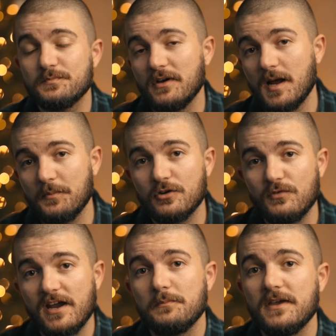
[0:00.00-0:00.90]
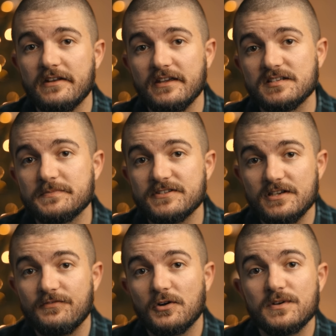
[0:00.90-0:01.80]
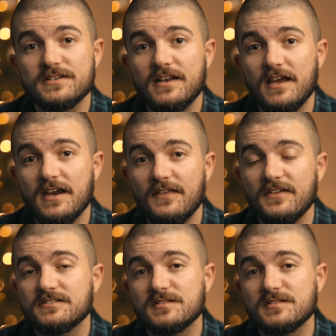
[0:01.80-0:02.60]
but I'm gonna recommend a specific one today, and that's